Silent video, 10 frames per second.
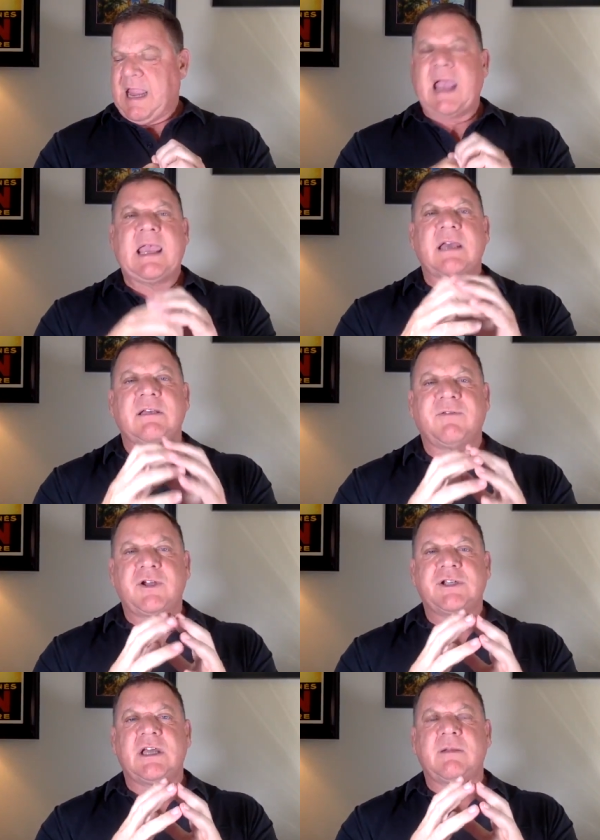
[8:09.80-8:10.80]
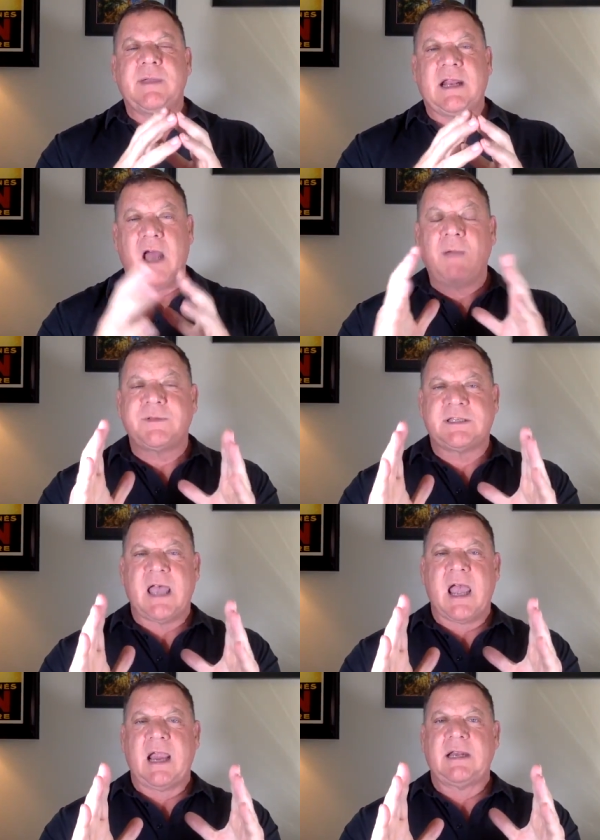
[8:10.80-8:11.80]
I guess if there's going to be an
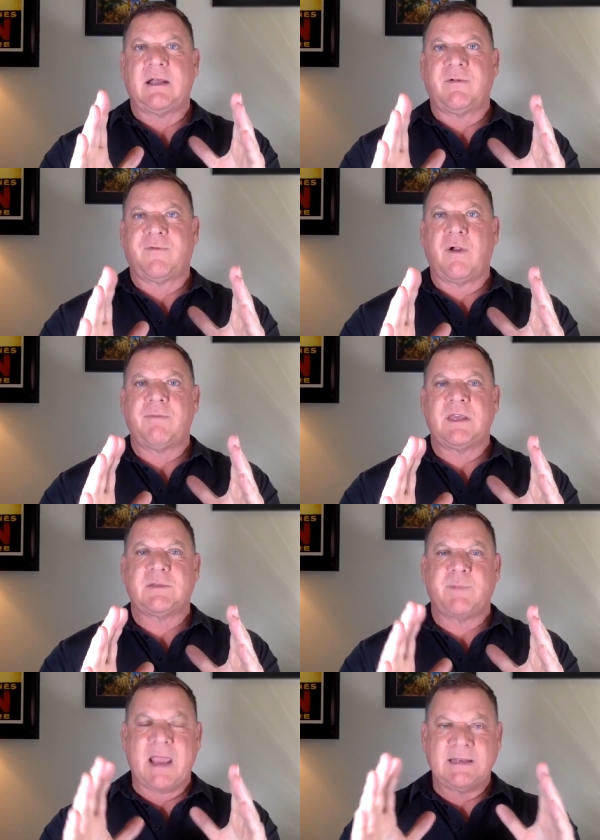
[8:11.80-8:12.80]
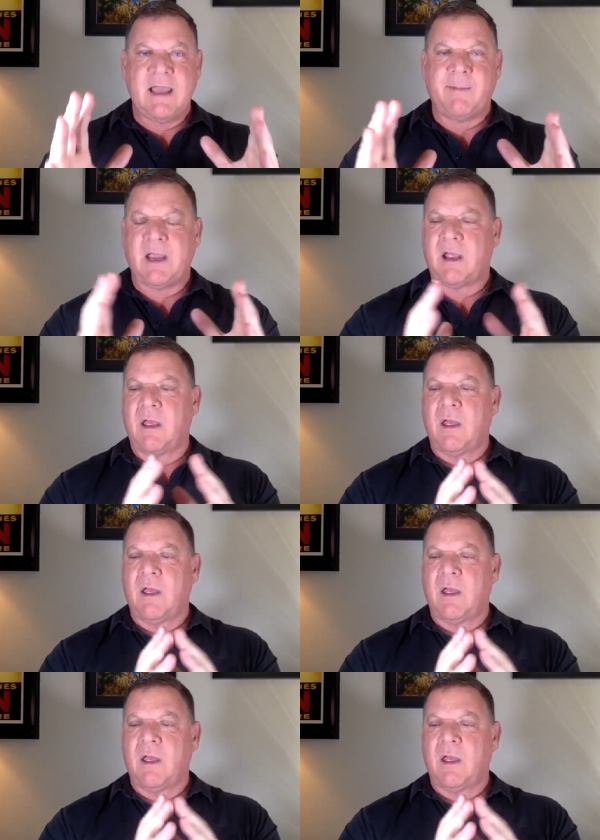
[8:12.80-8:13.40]
upside from this pandemic,